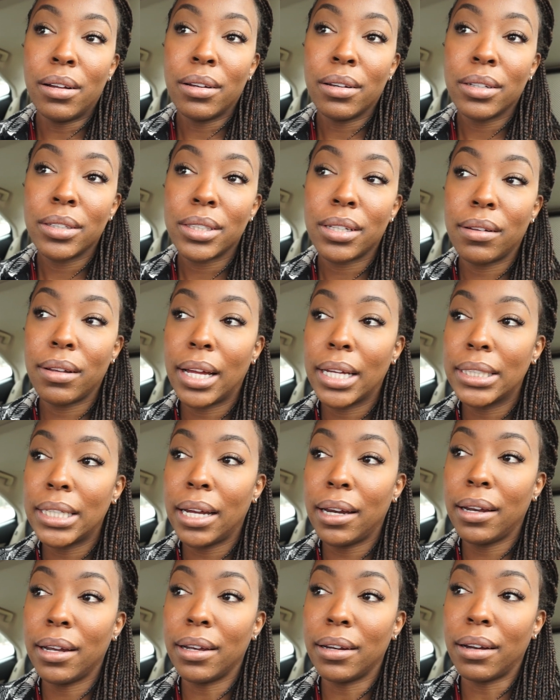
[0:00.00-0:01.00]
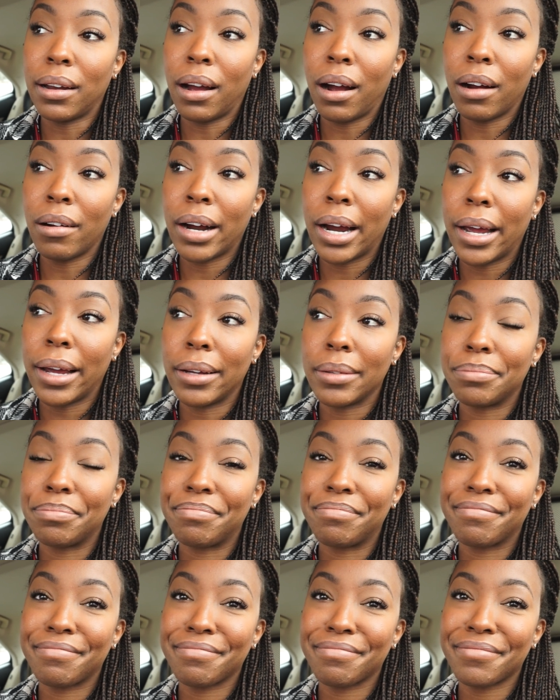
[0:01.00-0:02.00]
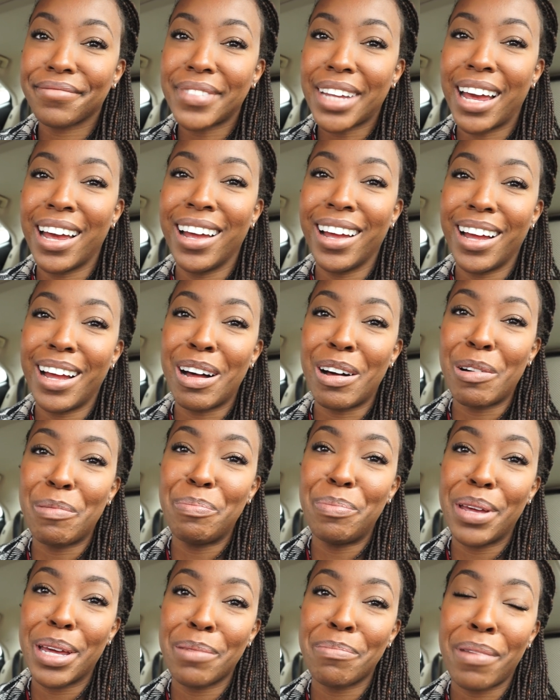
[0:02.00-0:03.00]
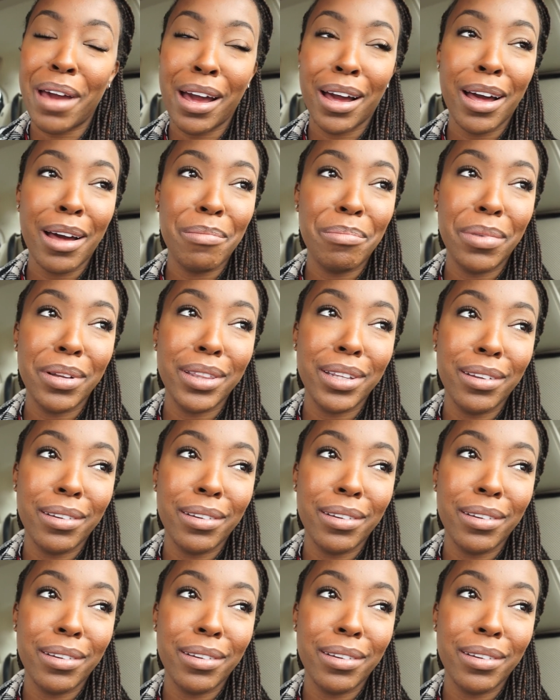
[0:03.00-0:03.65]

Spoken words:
So let's head in. All right. I'll pick back up with you